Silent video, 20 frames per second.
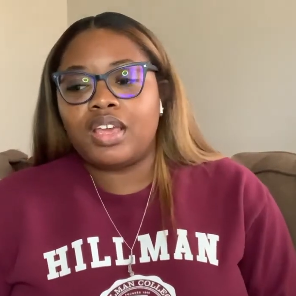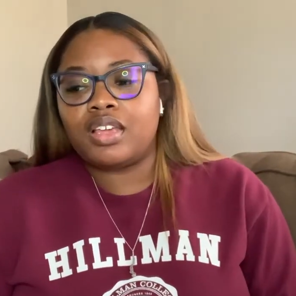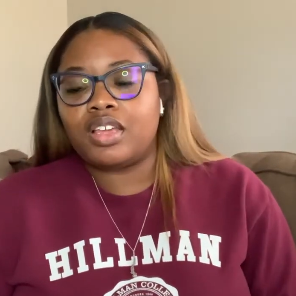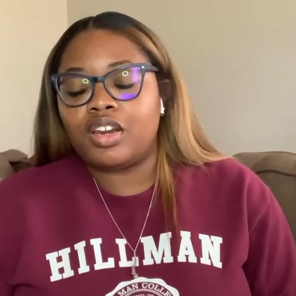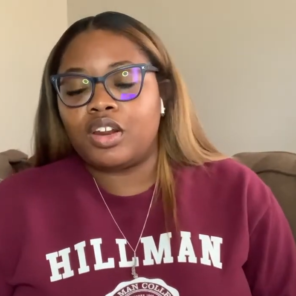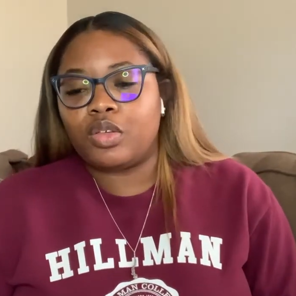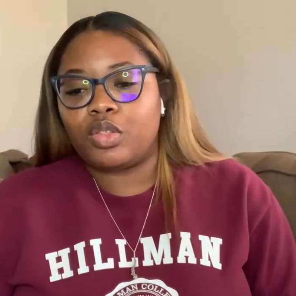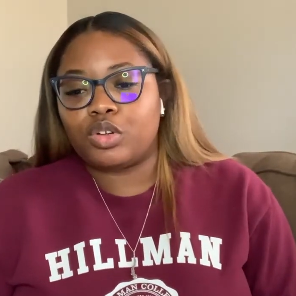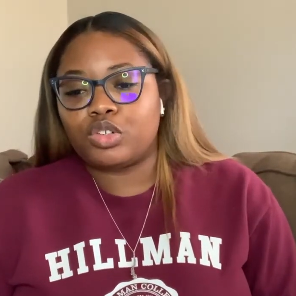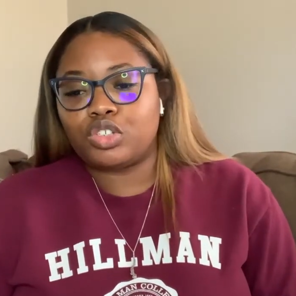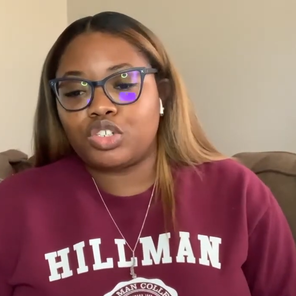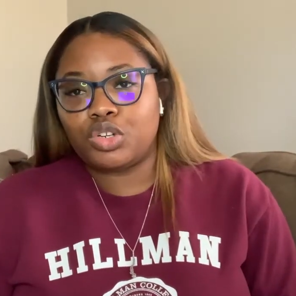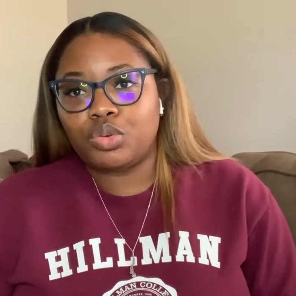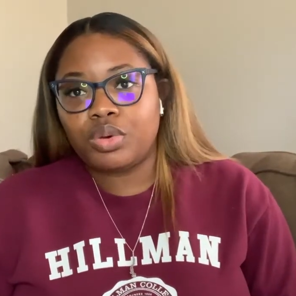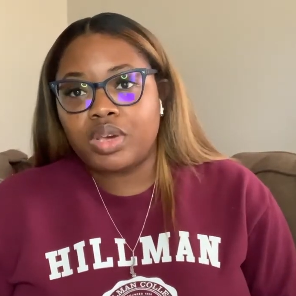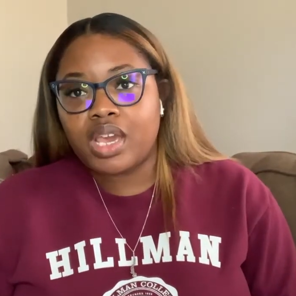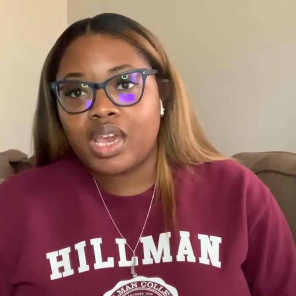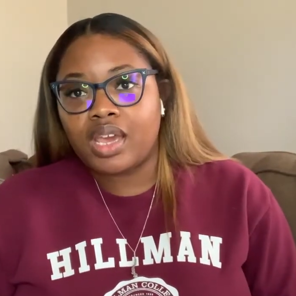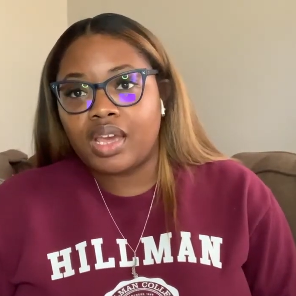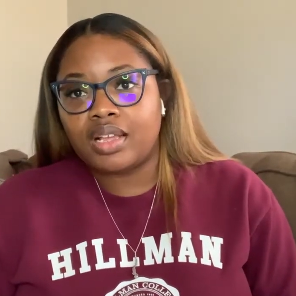You know, there's 2
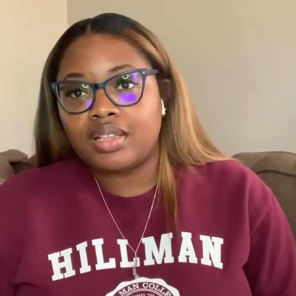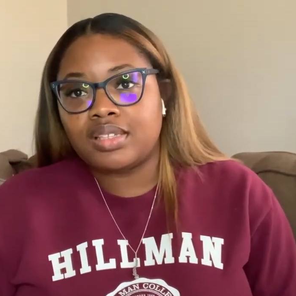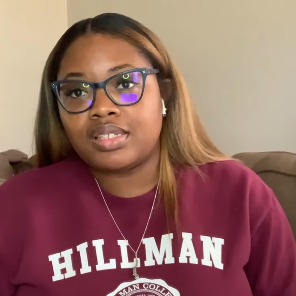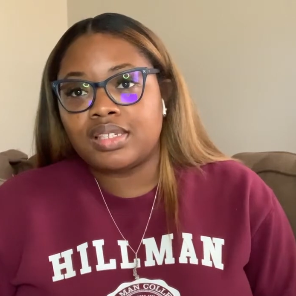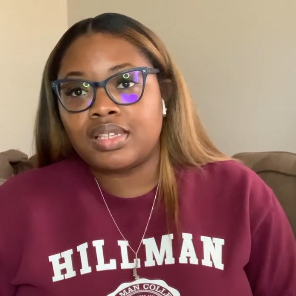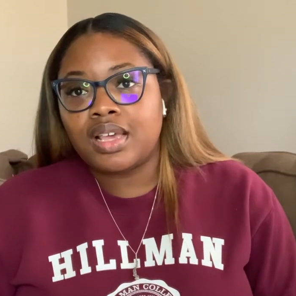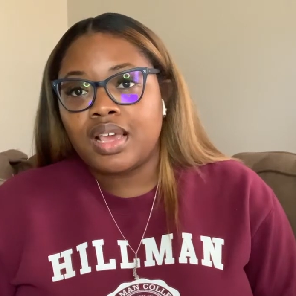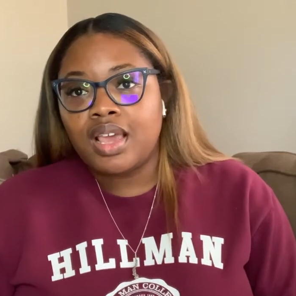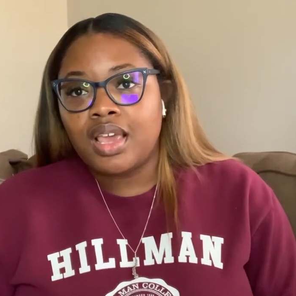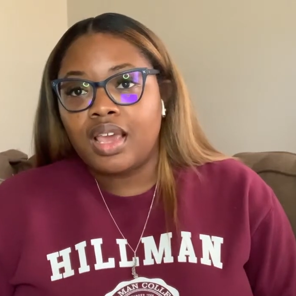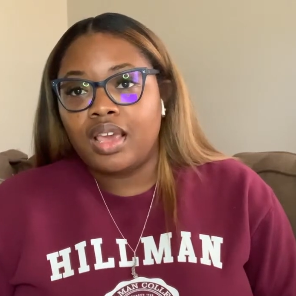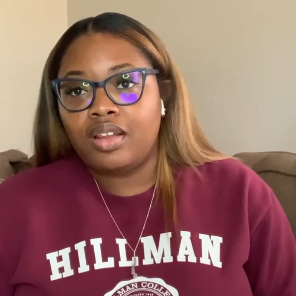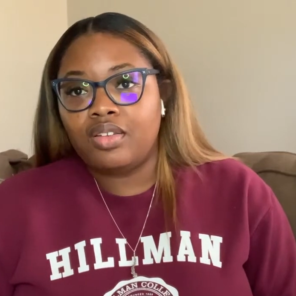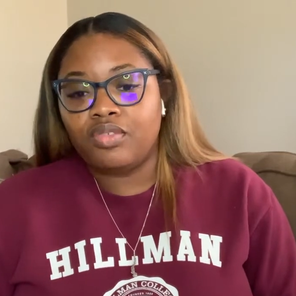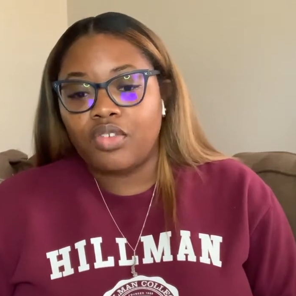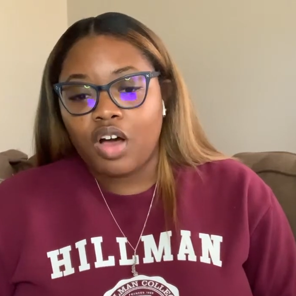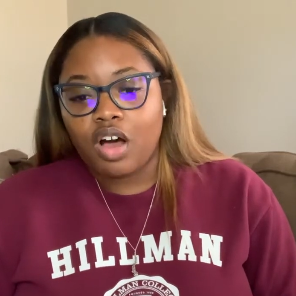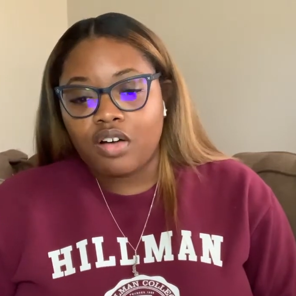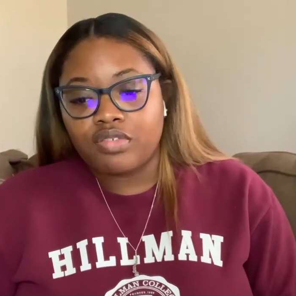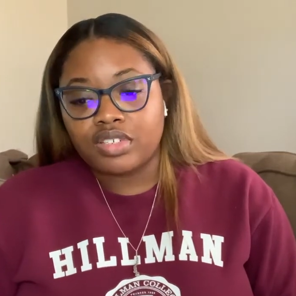kids
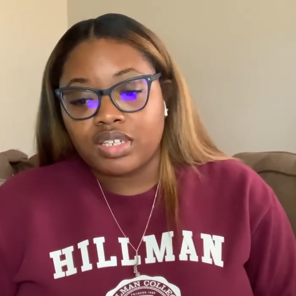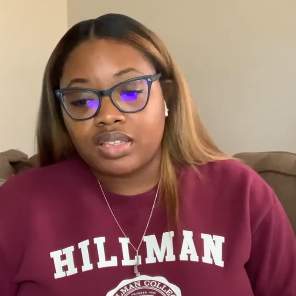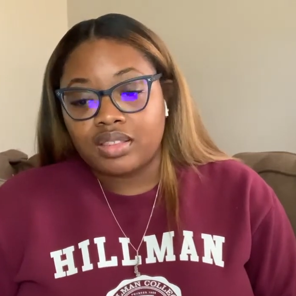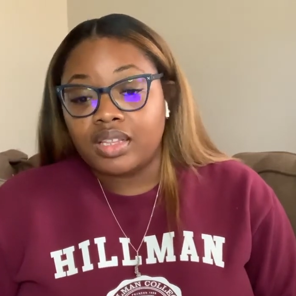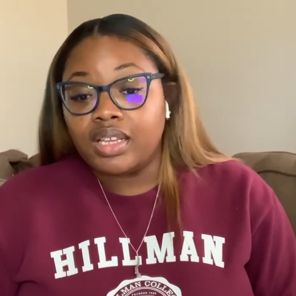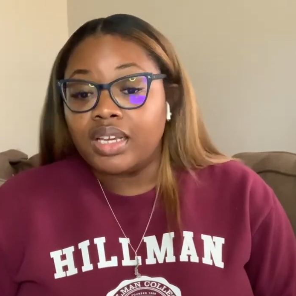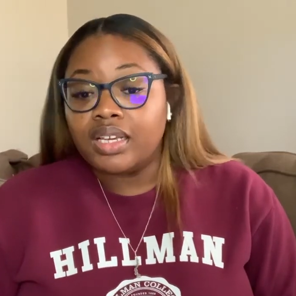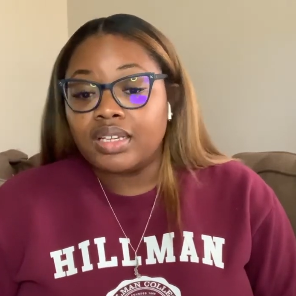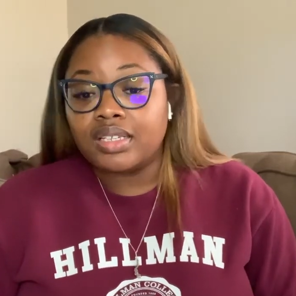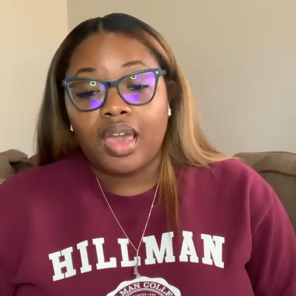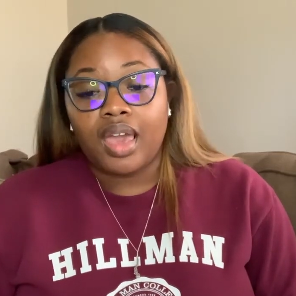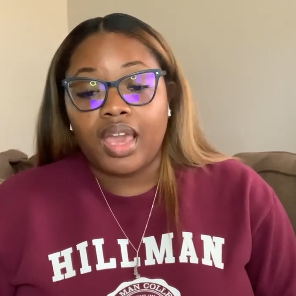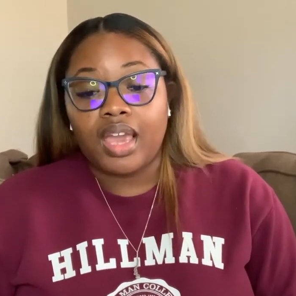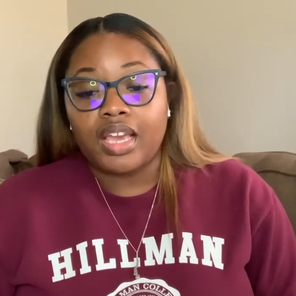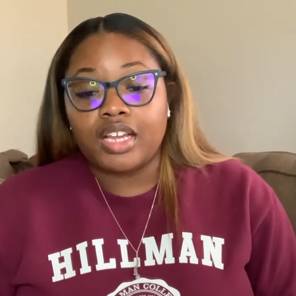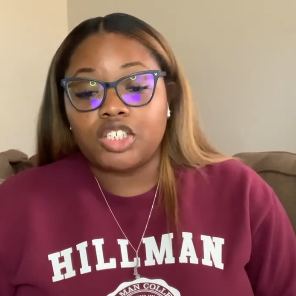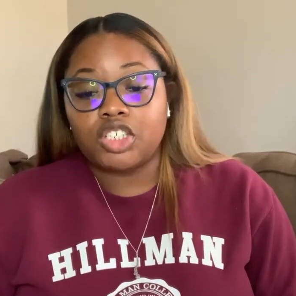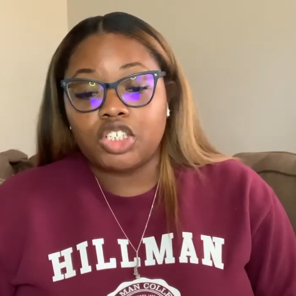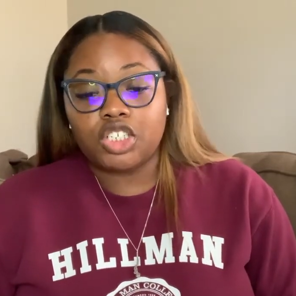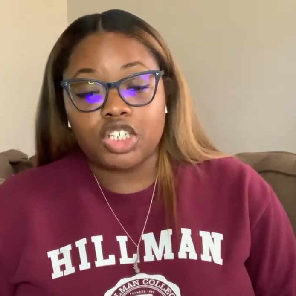involved in this,
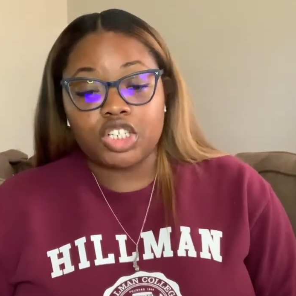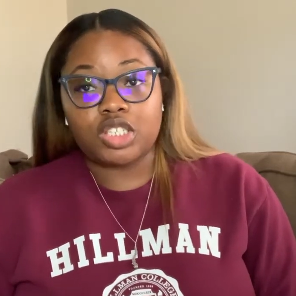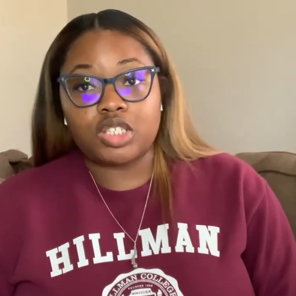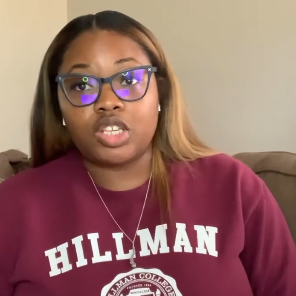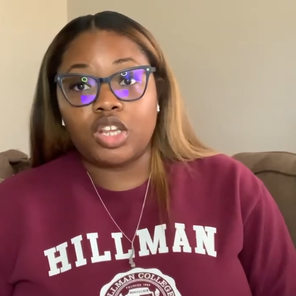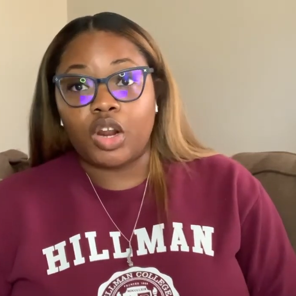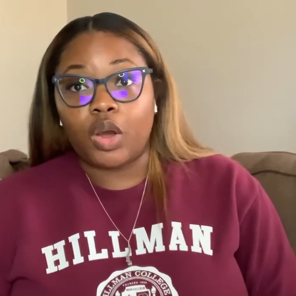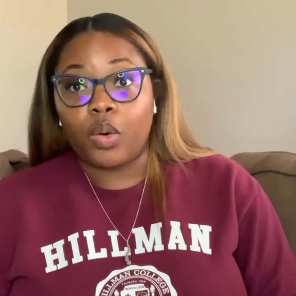and she just, you know,